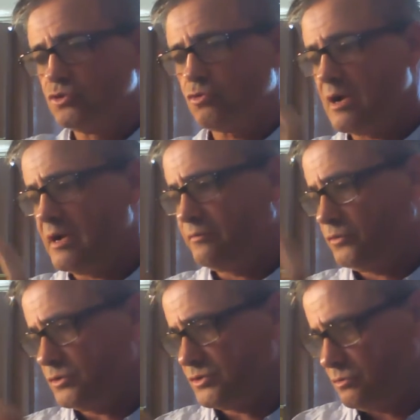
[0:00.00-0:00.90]
dry
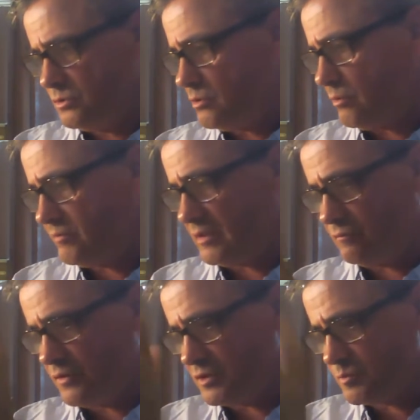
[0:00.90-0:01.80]
first so you know everything
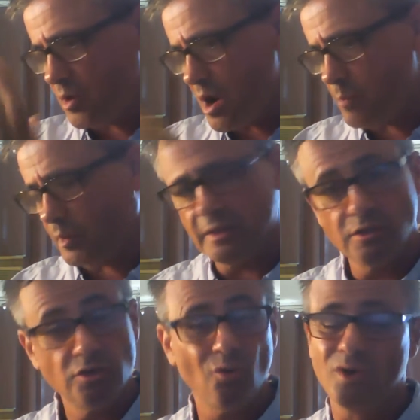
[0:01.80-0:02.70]
fits properly.
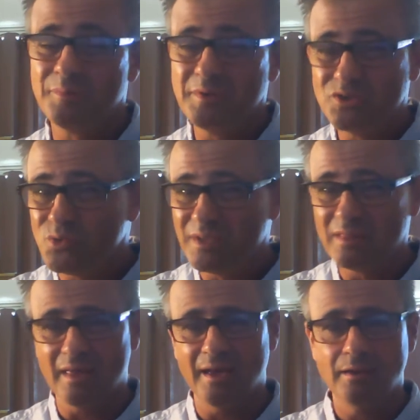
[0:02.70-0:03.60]
You don't want to be doing
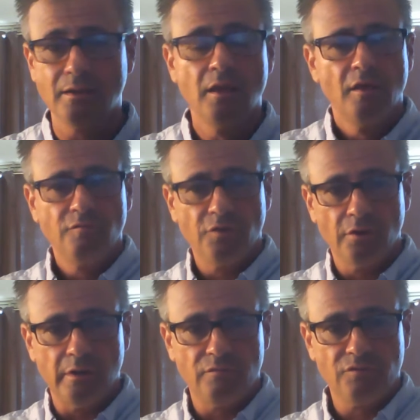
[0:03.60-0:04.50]
that,
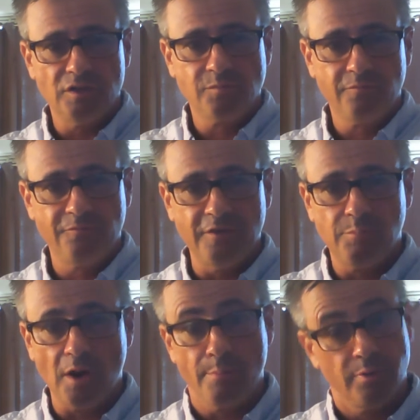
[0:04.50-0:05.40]
figuring out if things fit
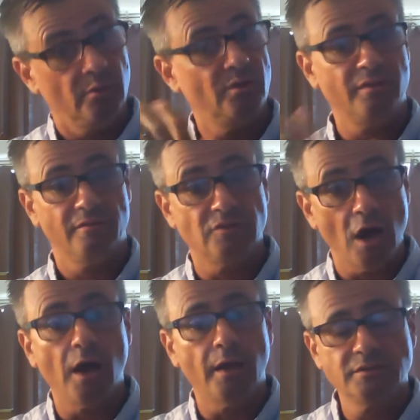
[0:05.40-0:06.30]
properly when they've
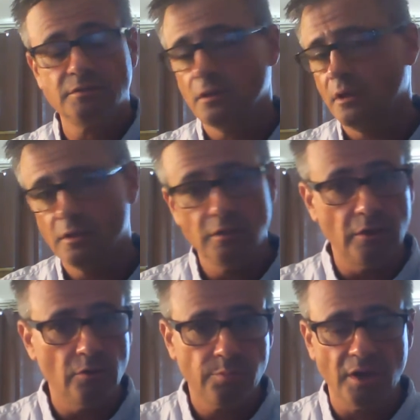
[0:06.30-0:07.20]
got
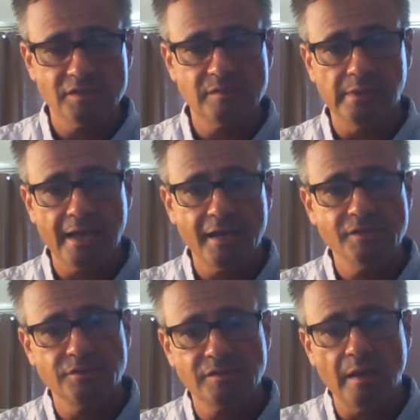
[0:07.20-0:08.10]
possibly
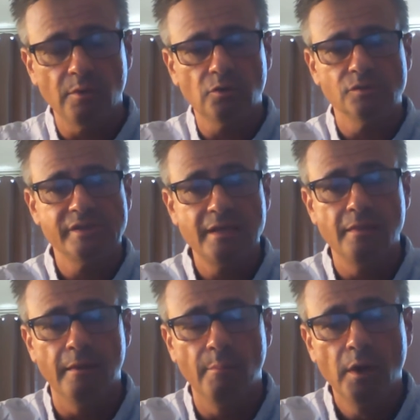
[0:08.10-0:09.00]
hazardous chemicals in
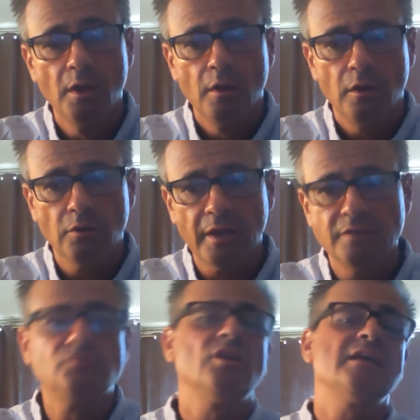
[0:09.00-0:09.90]
them. Okay,
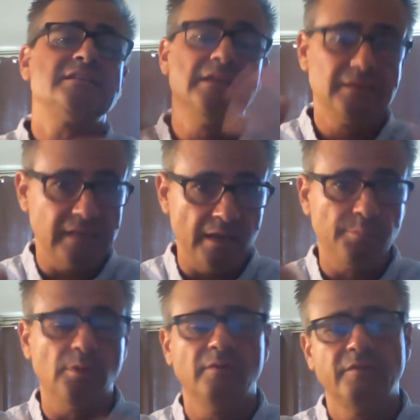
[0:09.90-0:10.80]
so that's an
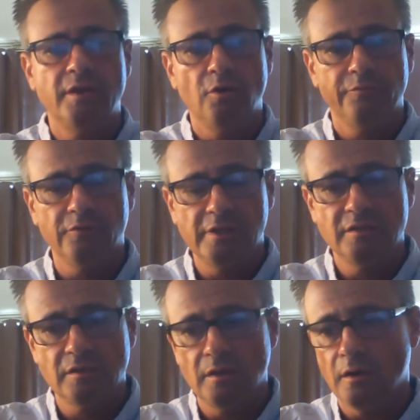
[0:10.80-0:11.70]
example of a helpful
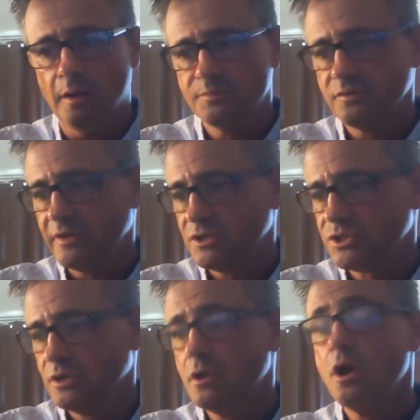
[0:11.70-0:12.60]

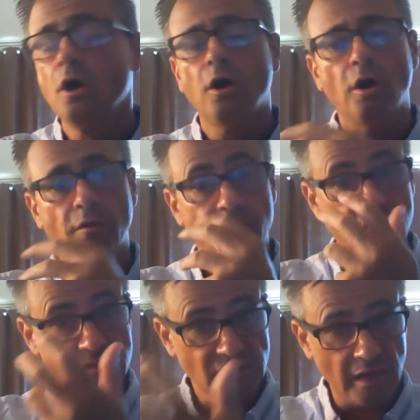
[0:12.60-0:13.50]
observation. On the
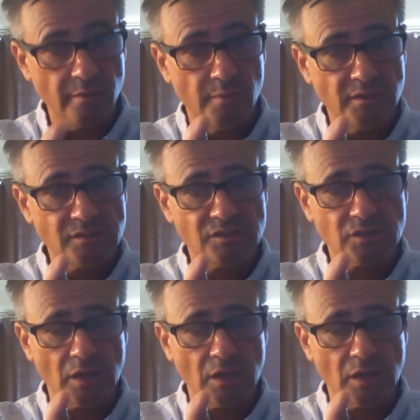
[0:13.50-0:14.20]
assignments